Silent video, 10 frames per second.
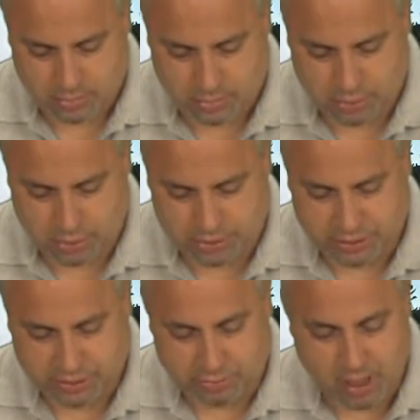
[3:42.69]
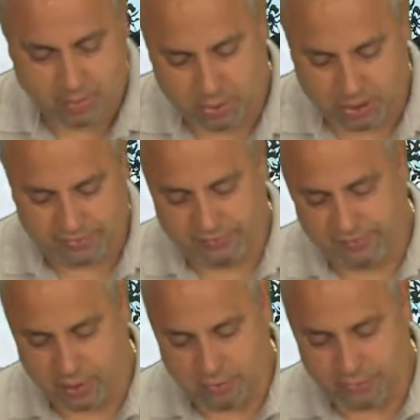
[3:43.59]
You're going to set the wrapper leaf in
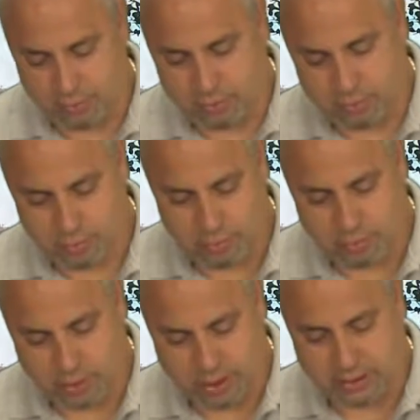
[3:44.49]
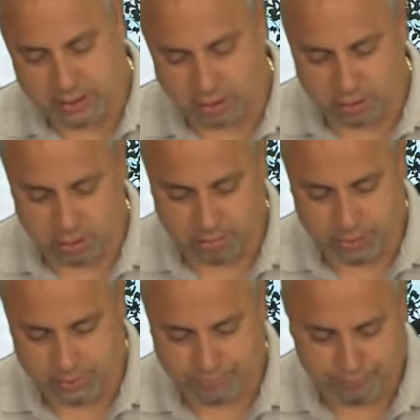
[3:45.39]
front of you, wet it down a little
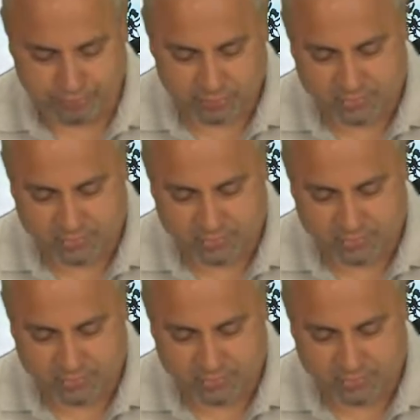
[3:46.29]
bit.